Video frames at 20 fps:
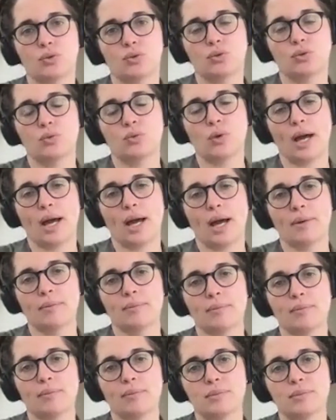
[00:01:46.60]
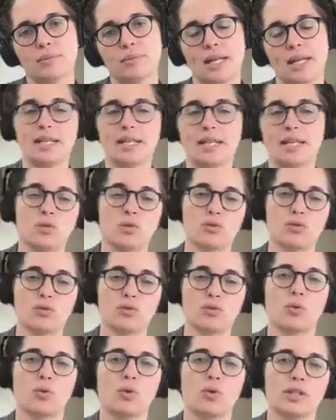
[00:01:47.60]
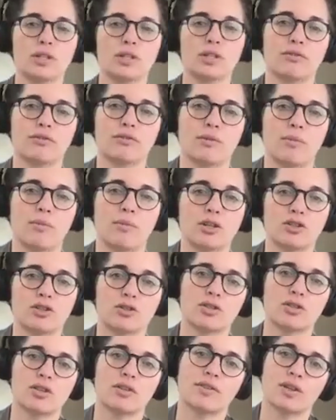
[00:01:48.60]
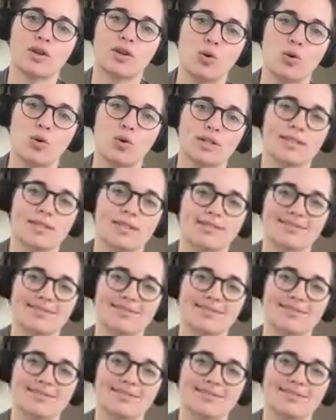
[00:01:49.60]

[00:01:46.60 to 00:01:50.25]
who um, take you through all the different modules of the course.